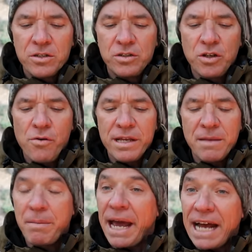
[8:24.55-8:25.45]
Showing
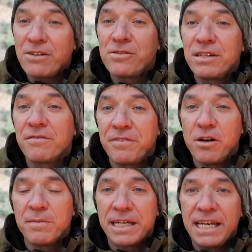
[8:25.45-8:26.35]
the Patterson
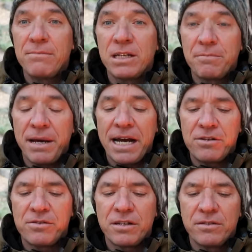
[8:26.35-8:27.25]
film, the Gimlin
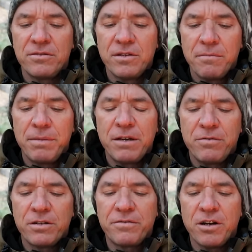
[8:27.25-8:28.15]
Patterson
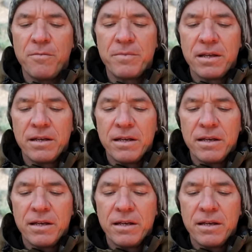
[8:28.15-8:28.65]
Bigfoot film.